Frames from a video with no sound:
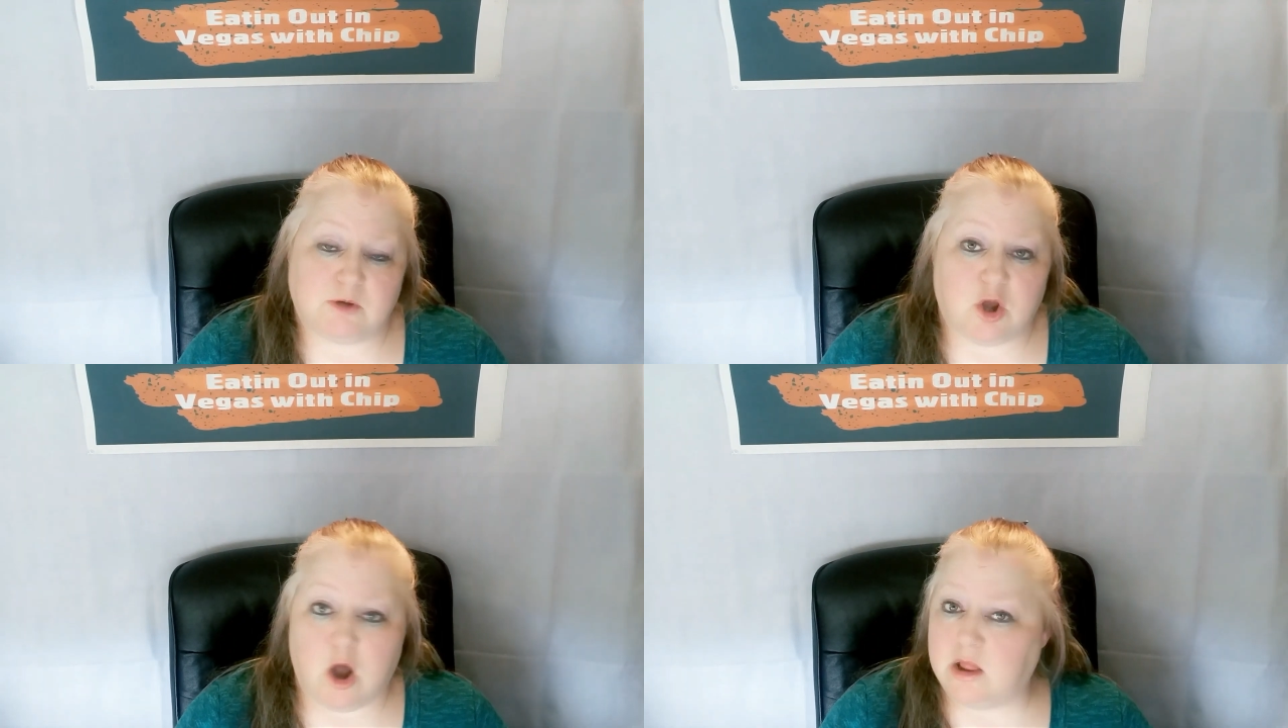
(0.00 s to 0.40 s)

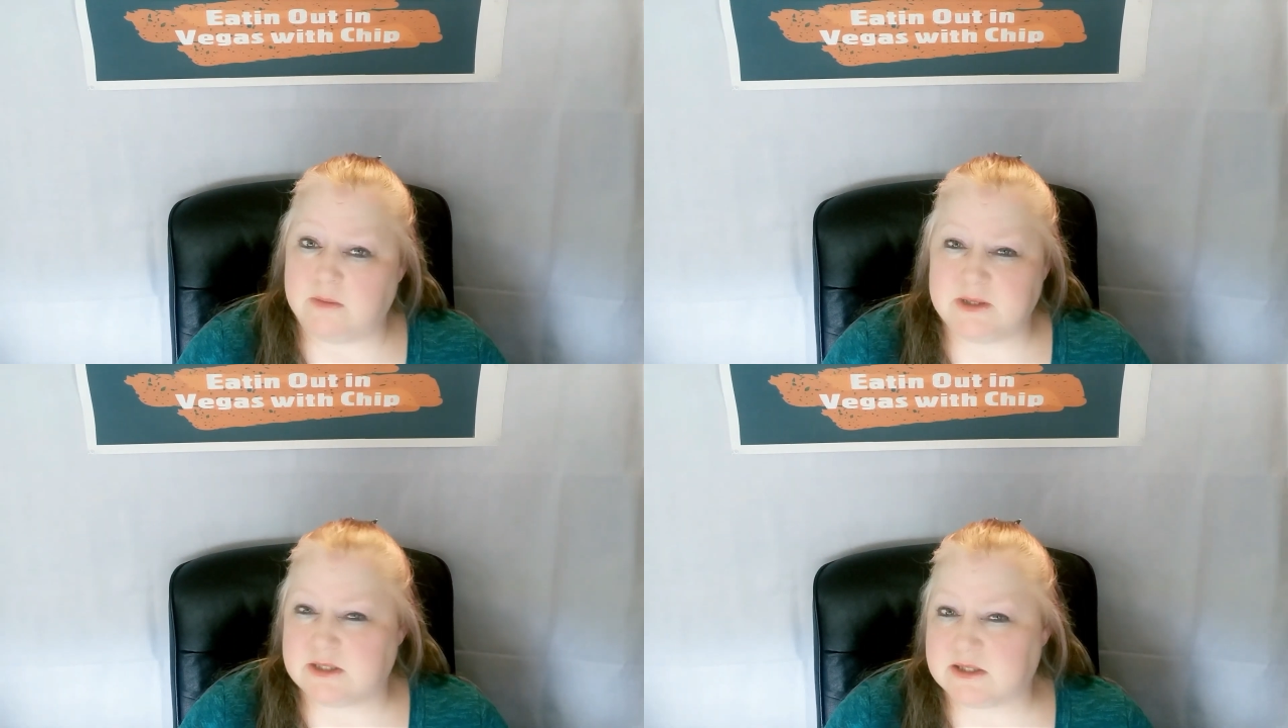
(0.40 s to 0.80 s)
call
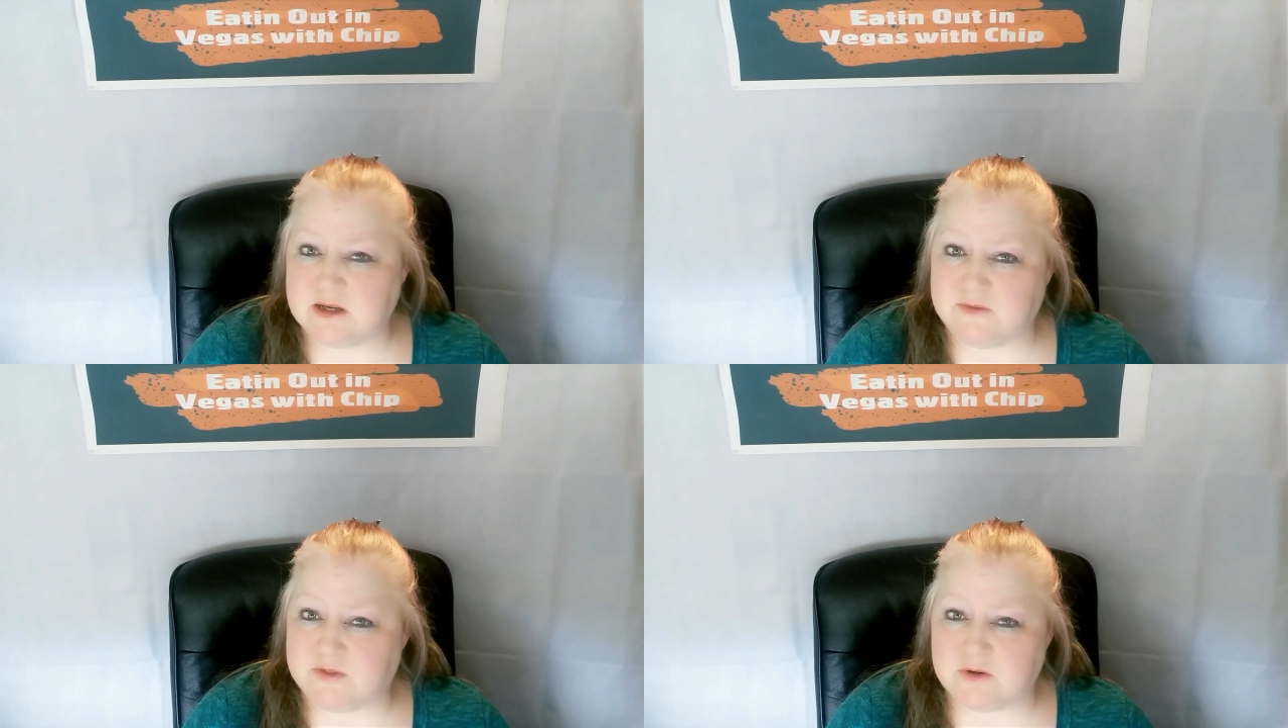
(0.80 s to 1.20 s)
them and see
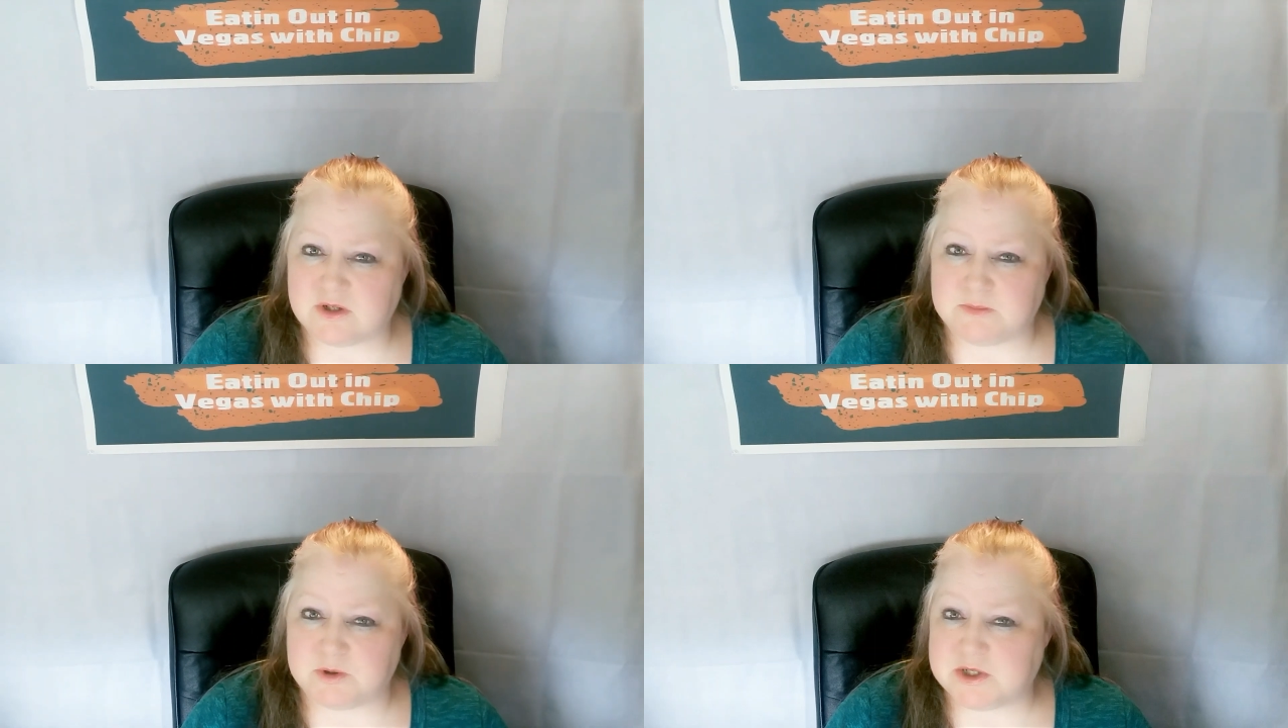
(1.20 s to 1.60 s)
if there's
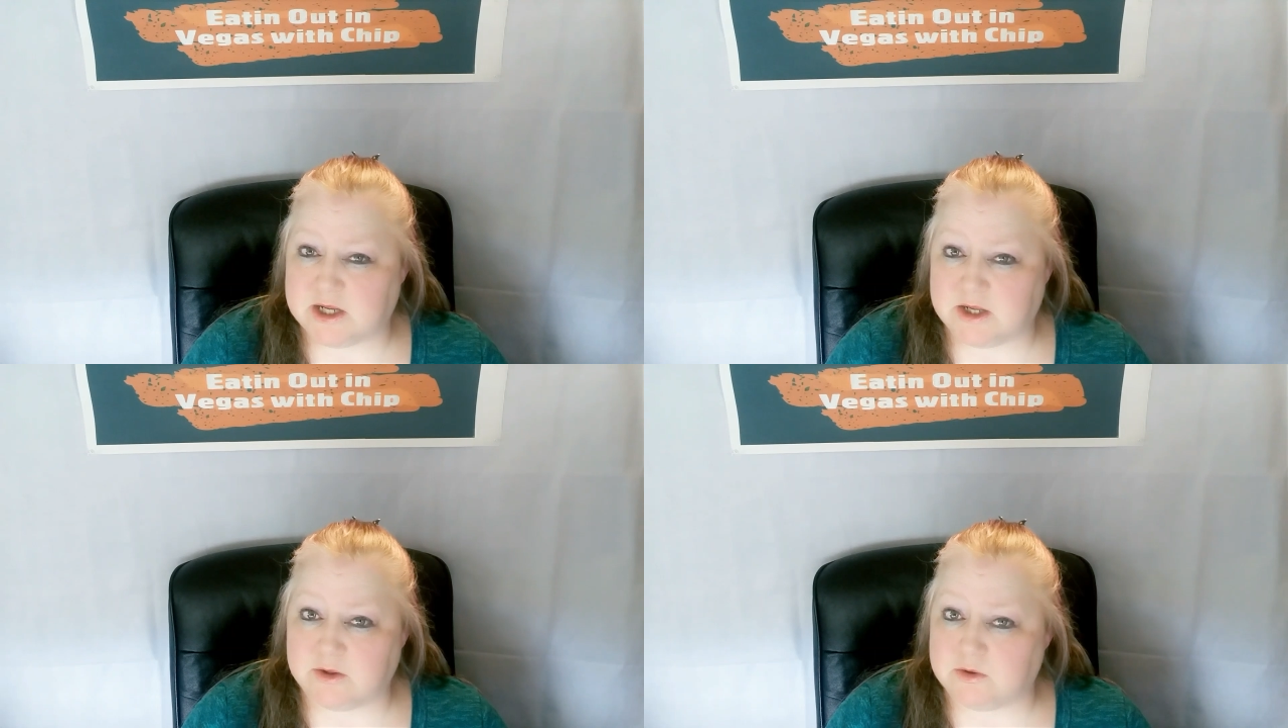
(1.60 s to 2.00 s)
a
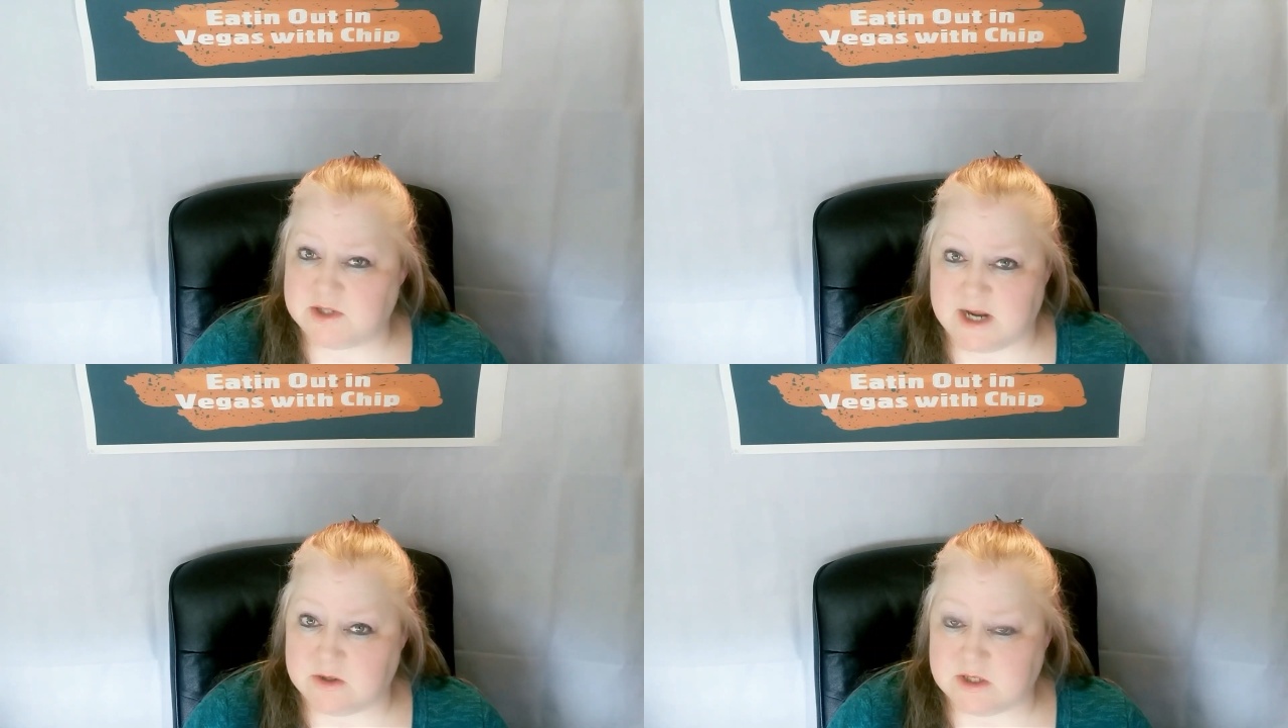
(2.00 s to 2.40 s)
particular
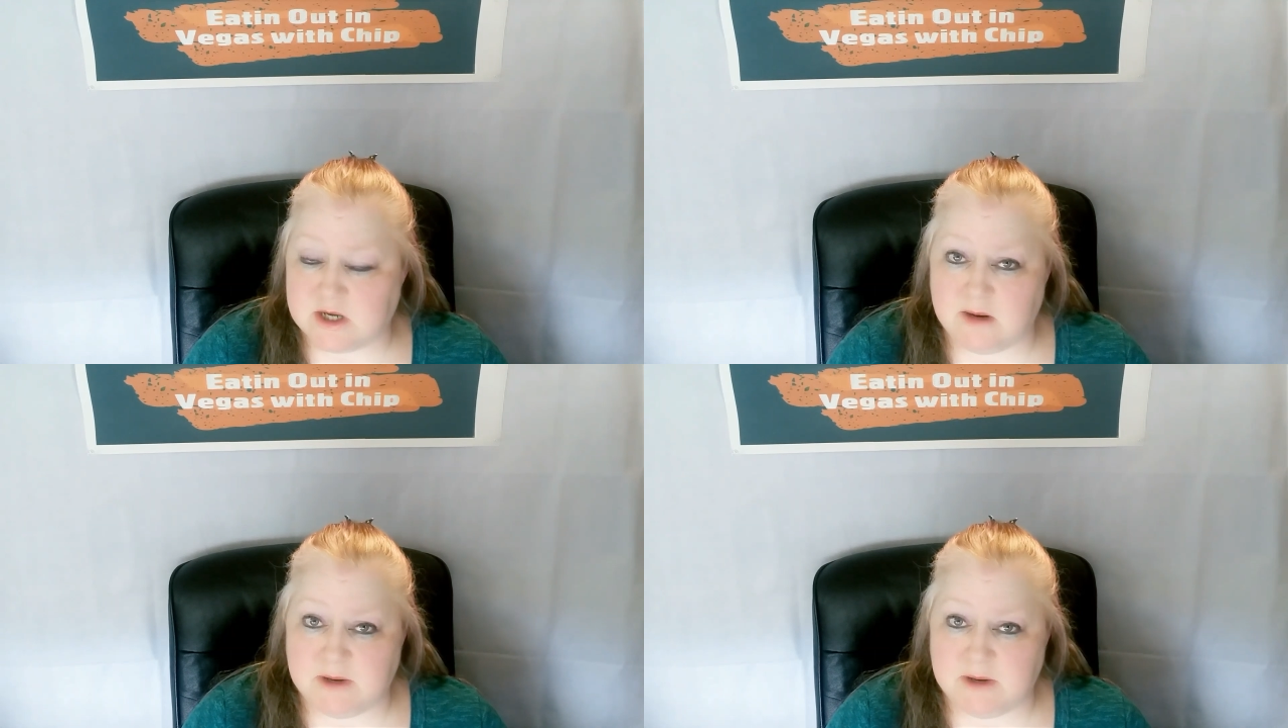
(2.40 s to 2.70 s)
downtime.